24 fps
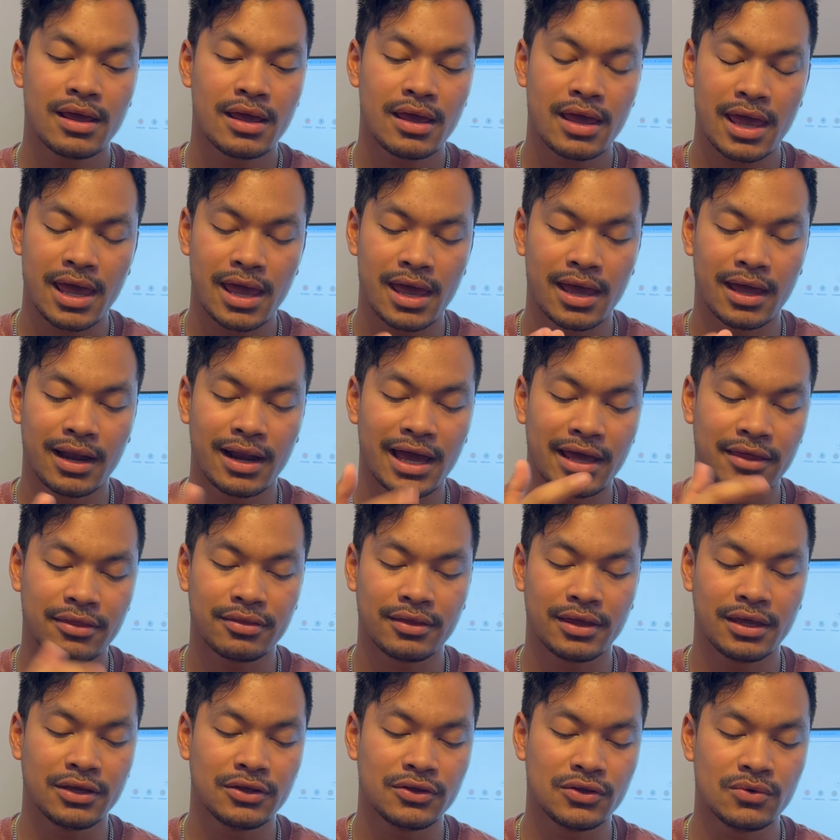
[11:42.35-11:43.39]
and I
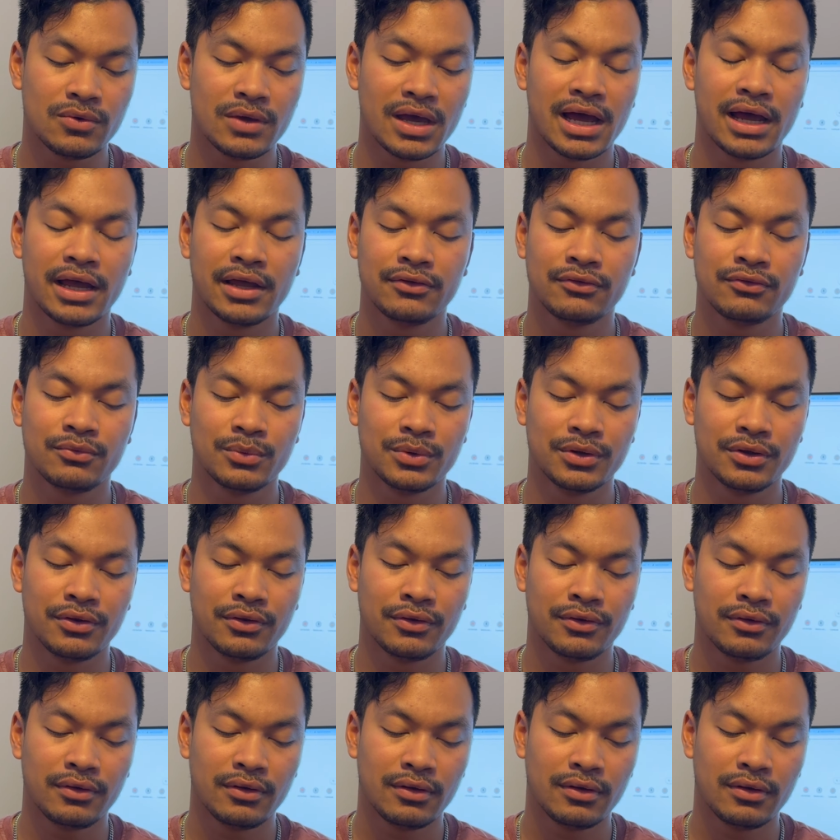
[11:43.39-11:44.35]
think you guys would